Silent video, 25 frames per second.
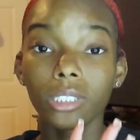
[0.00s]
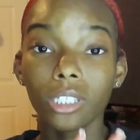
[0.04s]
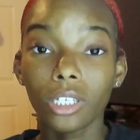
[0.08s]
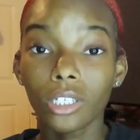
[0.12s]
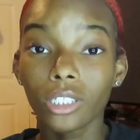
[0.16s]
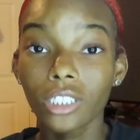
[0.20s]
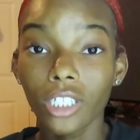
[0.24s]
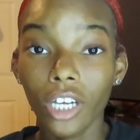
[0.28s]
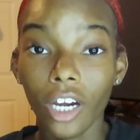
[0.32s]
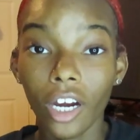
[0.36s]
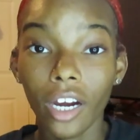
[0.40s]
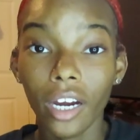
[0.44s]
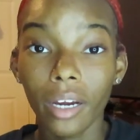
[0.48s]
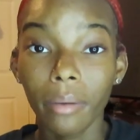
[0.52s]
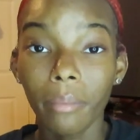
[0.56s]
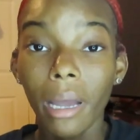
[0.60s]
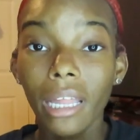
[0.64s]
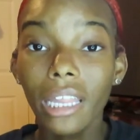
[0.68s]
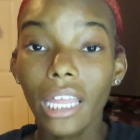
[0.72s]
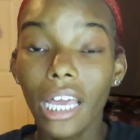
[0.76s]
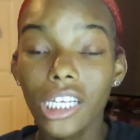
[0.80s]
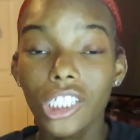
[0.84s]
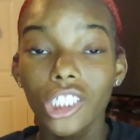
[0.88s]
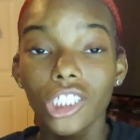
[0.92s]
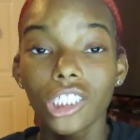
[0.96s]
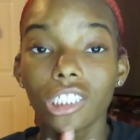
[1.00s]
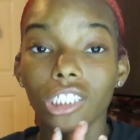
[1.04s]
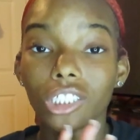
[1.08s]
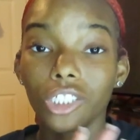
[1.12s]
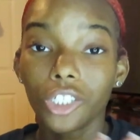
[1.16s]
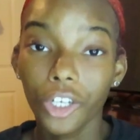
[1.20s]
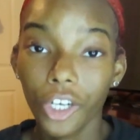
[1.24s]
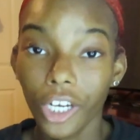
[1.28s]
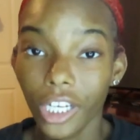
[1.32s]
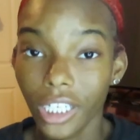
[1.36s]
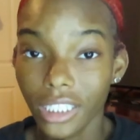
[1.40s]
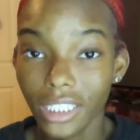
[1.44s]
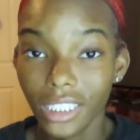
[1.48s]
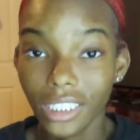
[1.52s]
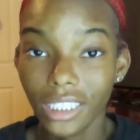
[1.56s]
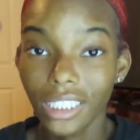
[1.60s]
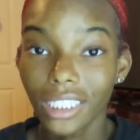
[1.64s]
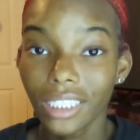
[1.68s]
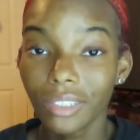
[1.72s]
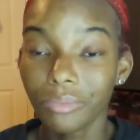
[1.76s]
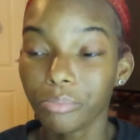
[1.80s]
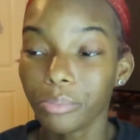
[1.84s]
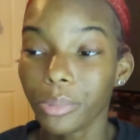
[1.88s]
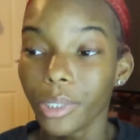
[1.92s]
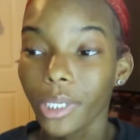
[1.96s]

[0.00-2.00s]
so sorry, my lashes look crazy,